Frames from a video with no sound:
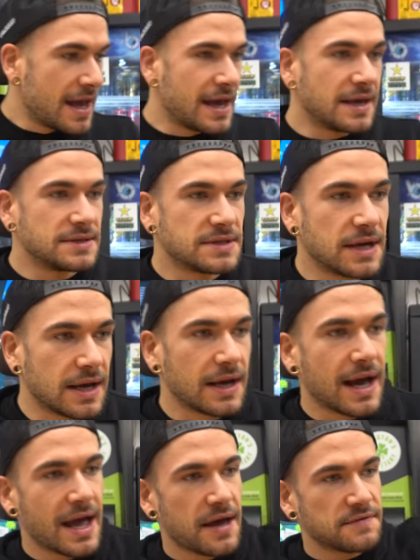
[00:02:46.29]
And
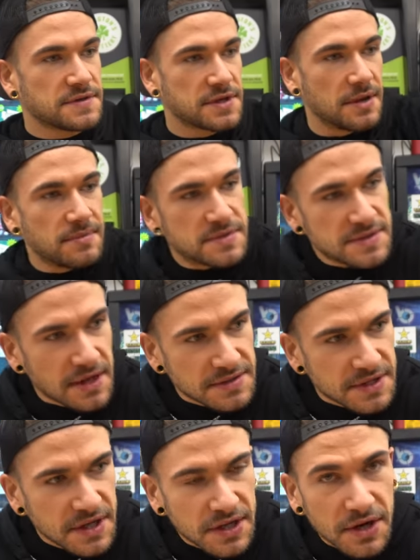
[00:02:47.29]
I have some
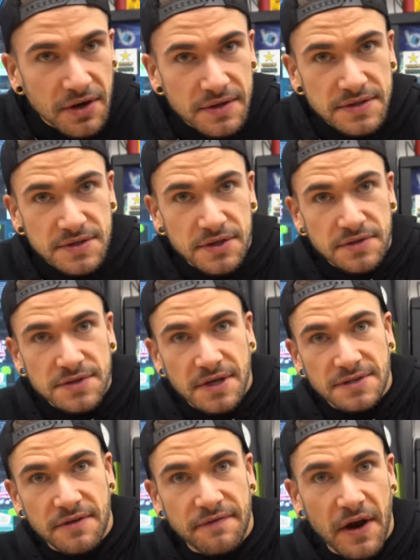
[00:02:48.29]
salsa here. This is their
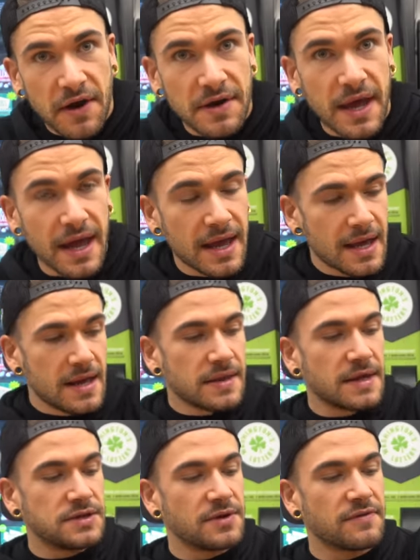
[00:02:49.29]
salsa verde.
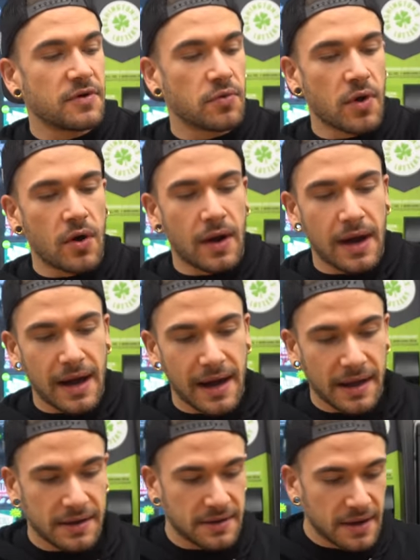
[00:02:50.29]
They do have a
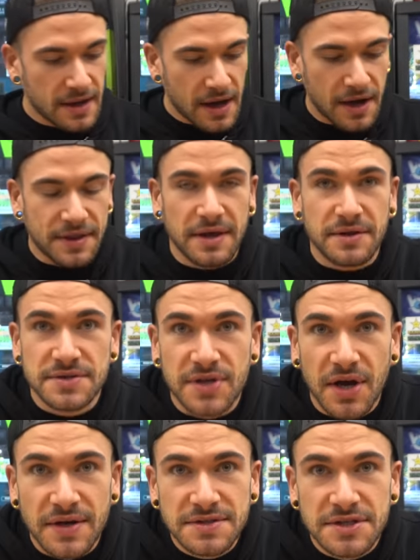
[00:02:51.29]
roja and all the other
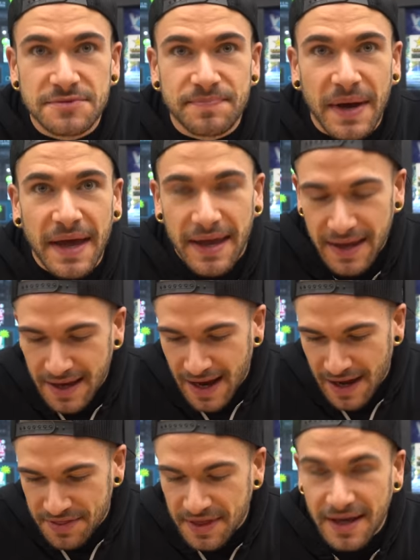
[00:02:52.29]
salsas, but
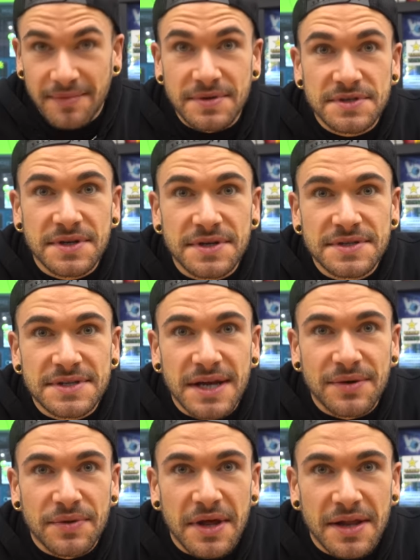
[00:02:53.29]
I think I'm just gonna
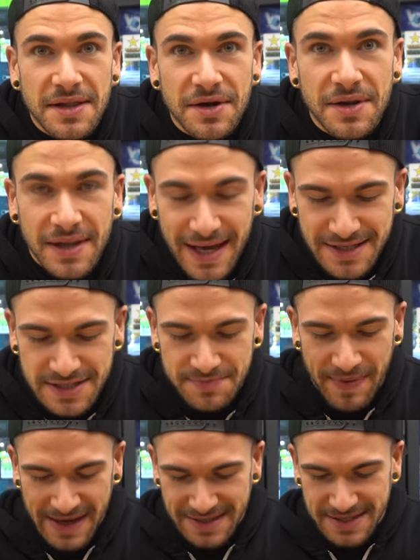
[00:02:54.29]
stick with it, a little less
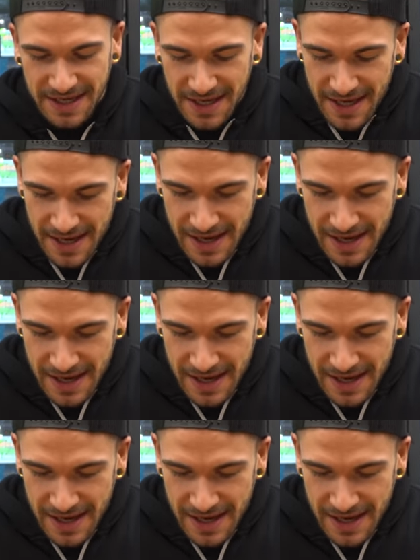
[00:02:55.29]
spicy.